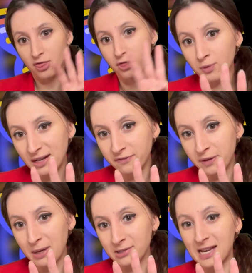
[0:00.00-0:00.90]
three
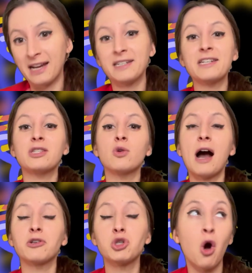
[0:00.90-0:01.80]
female scientists who
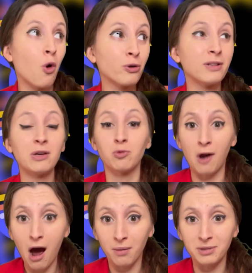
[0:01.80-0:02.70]
got totally
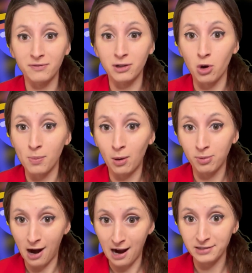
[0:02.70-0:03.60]
robbed of the Nobel Prize.